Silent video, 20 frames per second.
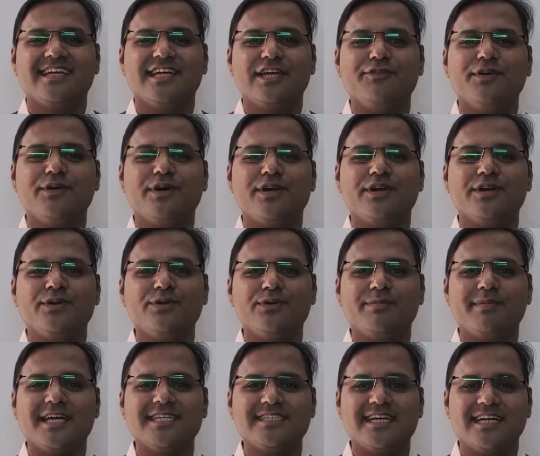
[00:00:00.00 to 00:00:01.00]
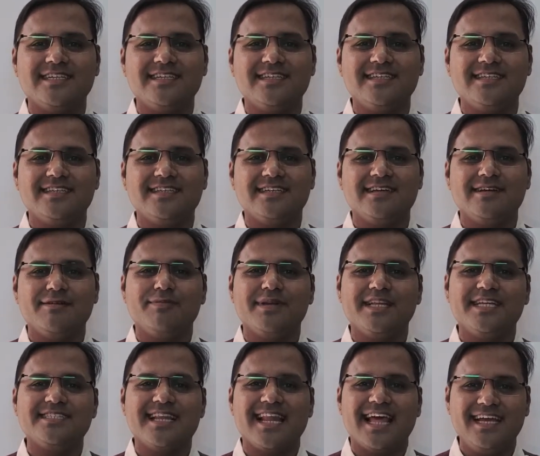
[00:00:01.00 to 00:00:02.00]
If you are new to my channel,
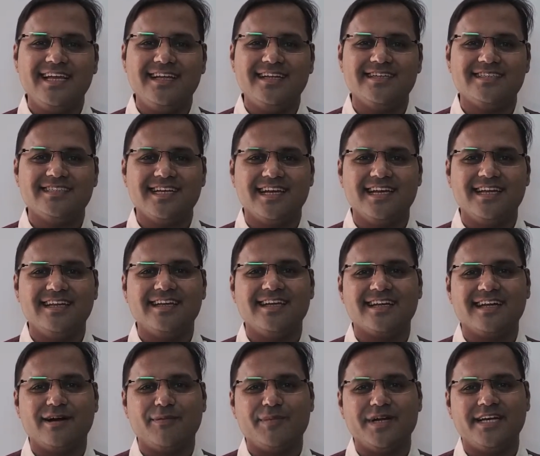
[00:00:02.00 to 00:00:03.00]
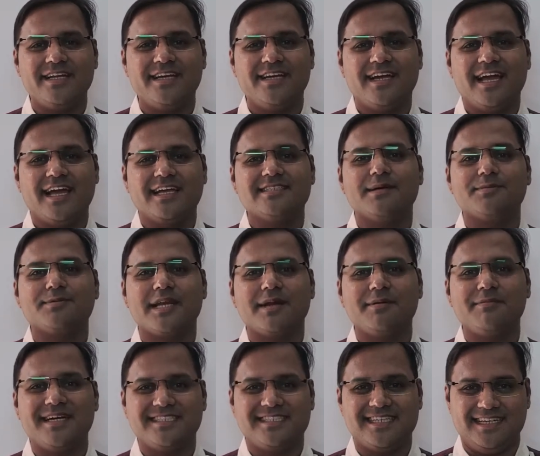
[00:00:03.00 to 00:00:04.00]
please like, share, comment and
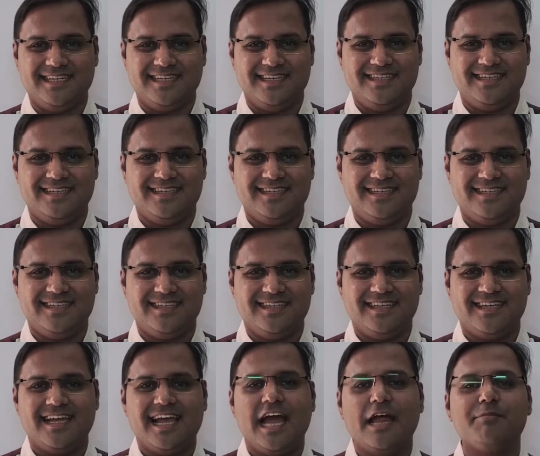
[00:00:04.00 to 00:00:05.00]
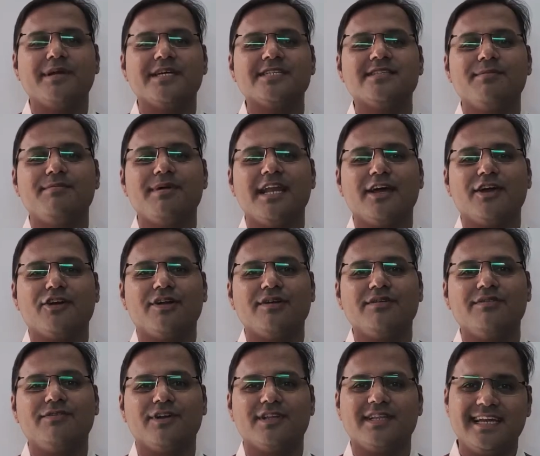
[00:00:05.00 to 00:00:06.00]
subscribe my channel and press the bell
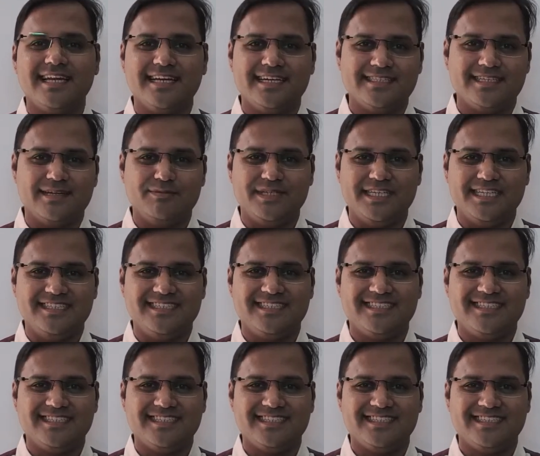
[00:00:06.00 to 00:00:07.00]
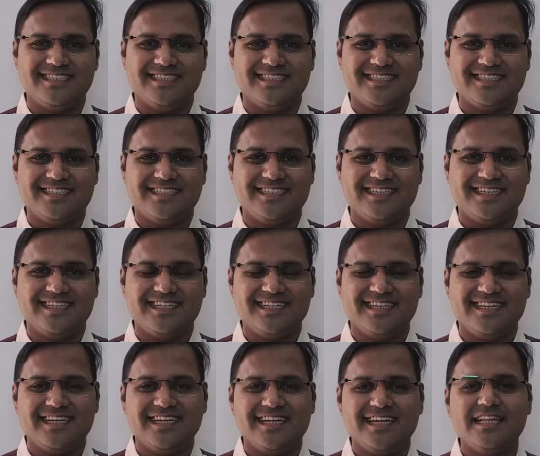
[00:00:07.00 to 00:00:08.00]
icon for the latest updates.
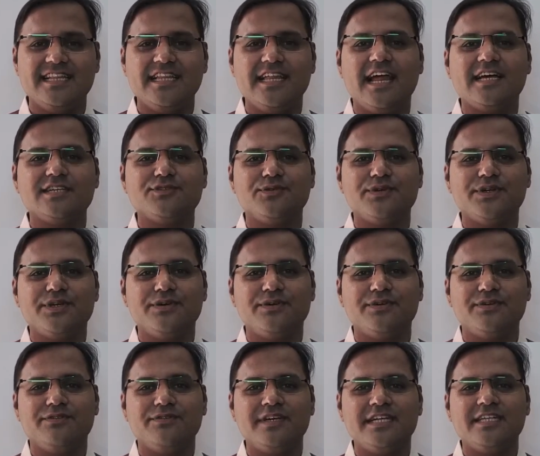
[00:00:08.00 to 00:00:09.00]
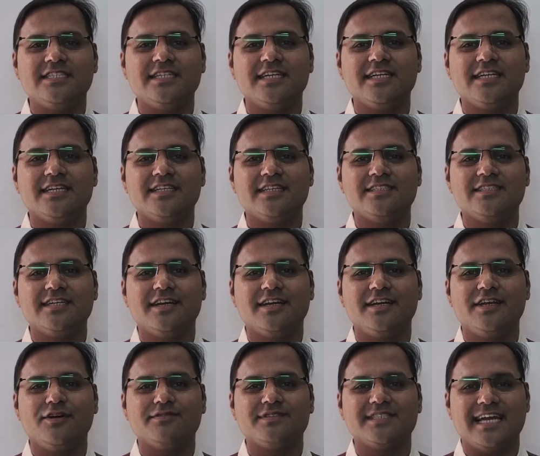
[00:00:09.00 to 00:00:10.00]
In the last video, we initiated the
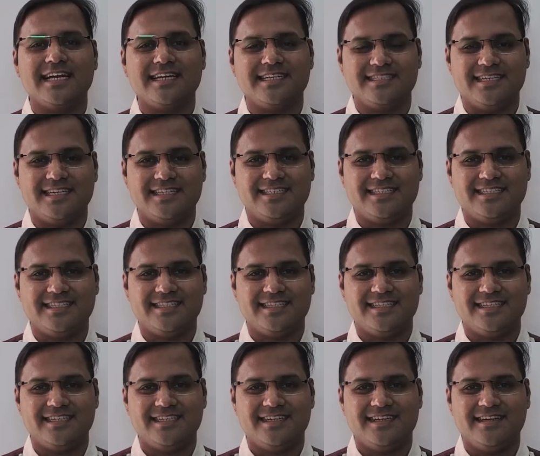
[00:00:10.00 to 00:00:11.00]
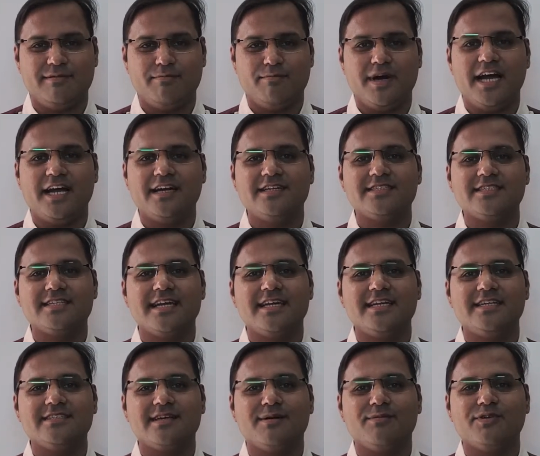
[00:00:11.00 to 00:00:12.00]
journey of statistics by
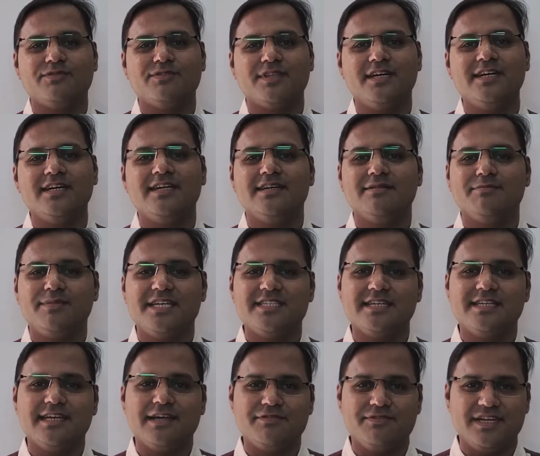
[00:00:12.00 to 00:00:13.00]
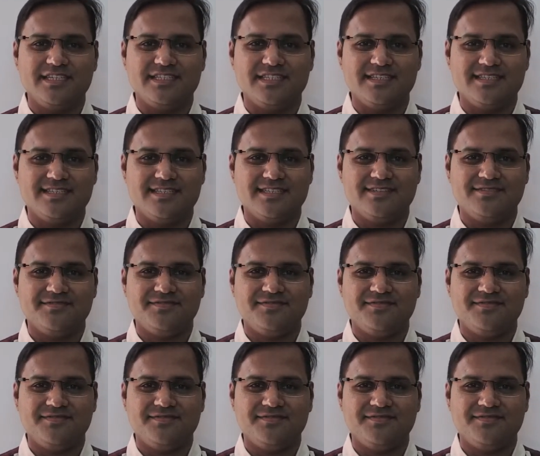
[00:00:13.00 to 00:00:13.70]
understanding some of the basic definitions.